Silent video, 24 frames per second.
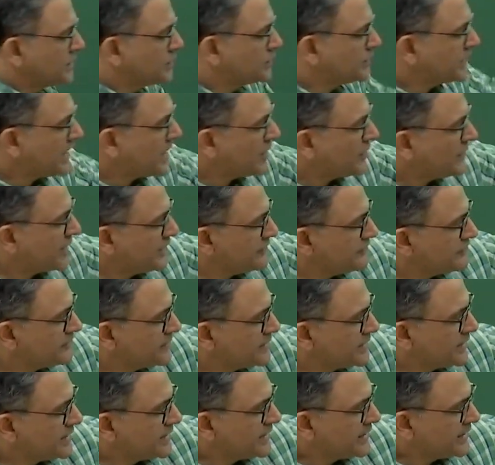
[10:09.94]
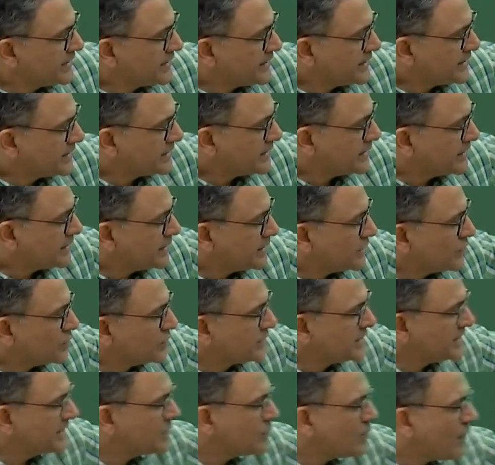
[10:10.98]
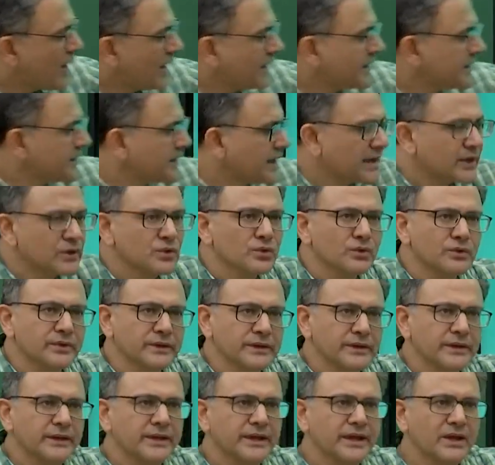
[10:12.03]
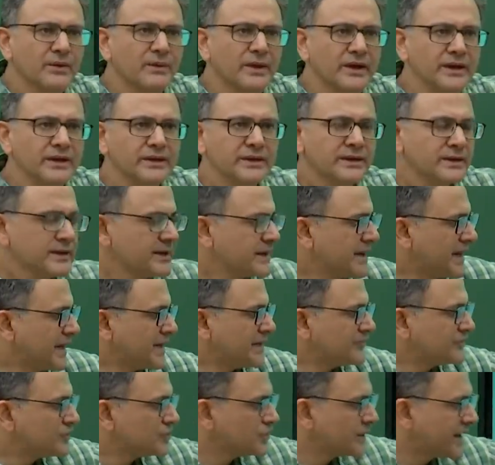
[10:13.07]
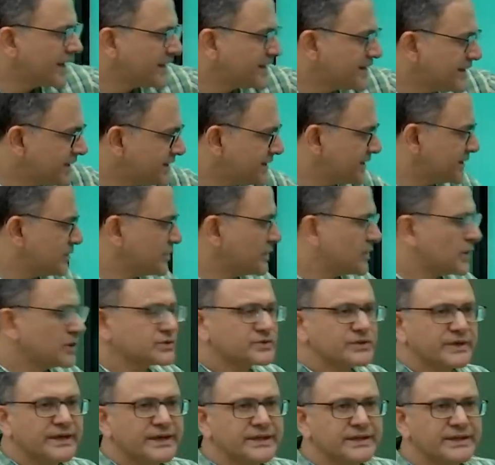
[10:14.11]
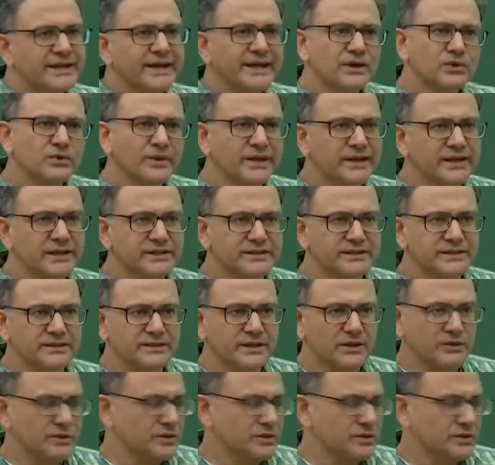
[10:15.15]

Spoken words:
now have only one unknown, A1. And if you get that, then you also get the A23 out of